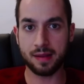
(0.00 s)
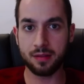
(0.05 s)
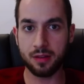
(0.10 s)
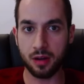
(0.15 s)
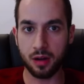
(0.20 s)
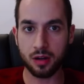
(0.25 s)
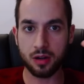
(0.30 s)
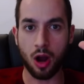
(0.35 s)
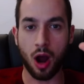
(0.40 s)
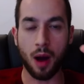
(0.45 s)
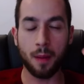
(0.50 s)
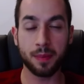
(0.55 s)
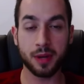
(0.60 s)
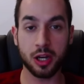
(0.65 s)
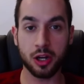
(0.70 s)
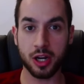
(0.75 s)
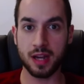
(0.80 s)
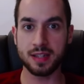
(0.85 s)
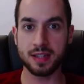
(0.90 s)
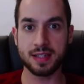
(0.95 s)
company
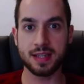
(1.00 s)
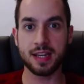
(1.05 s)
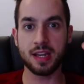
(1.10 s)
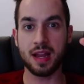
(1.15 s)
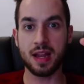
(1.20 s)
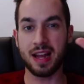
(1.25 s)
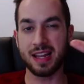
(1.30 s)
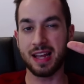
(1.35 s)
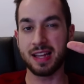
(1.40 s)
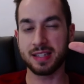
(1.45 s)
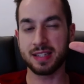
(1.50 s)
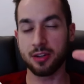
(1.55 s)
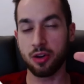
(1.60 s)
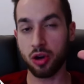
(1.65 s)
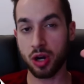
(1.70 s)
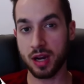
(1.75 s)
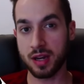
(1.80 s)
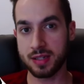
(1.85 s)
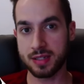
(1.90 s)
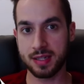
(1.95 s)
organization as an
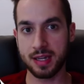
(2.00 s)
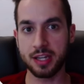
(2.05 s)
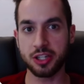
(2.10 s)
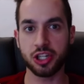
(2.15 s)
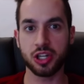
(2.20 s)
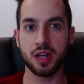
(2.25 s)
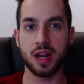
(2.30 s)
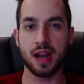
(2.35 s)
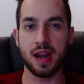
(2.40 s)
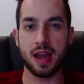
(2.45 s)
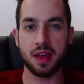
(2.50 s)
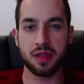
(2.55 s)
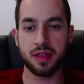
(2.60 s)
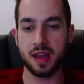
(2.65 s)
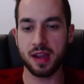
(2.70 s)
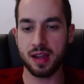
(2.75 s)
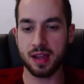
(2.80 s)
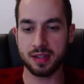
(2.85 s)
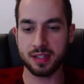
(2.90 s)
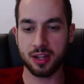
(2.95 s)
organization, and I
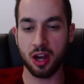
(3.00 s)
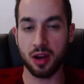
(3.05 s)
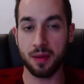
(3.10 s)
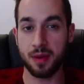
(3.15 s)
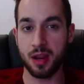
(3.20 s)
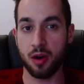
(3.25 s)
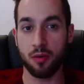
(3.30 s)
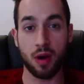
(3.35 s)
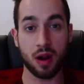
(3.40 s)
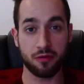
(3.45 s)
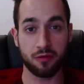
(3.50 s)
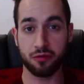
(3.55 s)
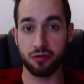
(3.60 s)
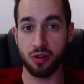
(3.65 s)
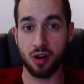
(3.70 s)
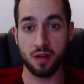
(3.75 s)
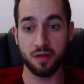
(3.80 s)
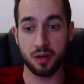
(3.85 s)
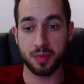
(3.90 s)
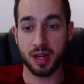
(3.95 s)
think it's going to be around
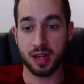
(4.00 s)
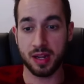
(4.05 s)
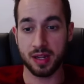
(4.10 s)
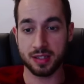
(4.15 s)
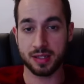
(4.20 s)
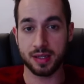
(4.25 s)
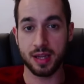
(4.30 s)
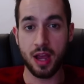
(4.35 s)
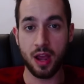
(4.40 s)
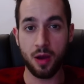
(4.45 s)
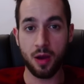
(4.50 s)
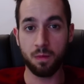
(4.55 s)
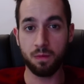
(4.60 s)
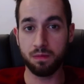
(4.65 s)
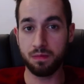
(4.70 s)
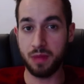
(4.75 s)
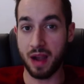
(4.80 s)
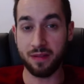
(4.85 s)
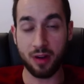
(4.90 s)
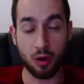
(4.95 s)
forever because
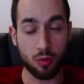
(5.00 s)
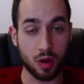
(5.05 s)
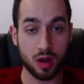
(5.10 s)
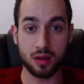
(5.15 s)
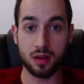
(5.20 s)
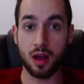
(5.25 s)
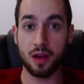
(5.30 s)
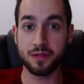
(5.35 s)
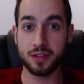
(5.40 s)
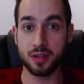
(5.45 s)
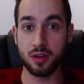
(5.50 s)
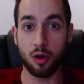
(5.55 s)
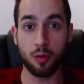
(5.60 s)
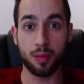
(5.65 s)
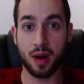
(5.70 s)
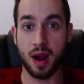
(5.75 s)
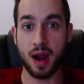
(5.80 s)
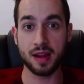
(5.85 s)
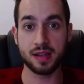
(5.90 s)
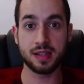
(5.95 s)
everyone loves low
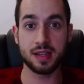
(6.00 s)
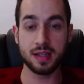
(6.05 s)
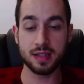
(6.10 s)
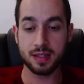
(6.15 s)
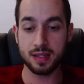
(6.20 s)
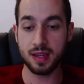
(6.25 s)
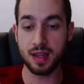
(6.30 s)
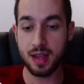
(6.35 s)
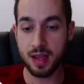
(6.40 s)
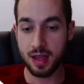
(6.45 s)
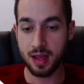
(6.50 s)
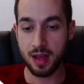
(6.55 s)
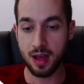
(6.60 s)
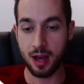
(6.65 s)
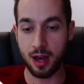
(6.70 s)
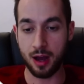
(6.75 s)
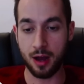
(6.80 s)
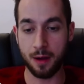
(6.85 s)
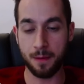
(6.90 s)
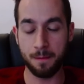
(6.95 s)
prices,
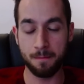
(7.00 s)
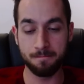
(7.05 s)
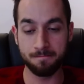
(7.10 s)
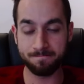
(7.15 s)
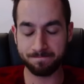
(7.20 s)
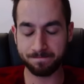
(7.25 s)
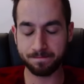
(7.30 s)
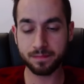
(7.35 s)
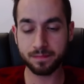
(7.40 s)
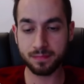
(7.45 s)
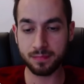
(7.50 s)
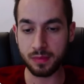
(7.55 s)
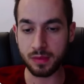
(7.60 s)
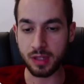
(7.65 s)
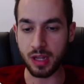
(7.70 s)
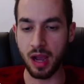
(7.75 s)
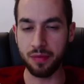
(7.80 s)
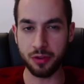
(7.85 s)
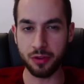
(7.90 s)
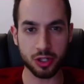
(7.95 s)
and
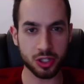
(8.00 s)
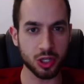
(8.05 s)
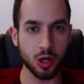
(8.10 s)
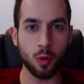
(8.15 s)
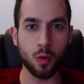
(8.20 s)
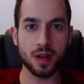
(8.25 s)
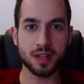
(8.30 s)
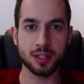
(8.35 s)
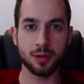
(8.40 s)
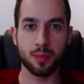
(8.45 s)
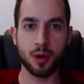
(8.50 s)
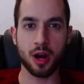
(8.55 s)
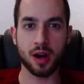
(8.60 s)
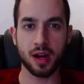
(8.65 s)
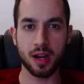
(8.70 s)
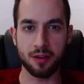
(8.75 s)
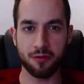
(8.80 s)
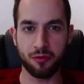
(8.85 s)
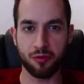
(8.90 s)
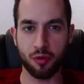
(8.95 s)
there's always a
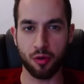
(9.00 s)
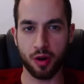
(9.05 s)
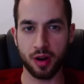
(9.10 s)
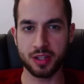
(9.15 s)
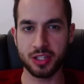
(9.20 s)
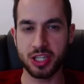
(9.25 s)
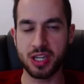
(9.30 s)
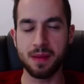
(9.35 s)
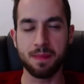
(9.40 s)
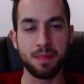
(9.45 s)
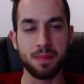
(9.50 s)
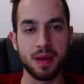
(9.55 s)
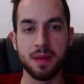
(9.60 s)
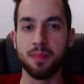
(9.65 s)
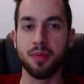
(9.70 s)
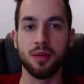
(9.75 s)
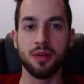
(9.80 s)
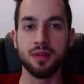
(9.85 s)
market for cheap people.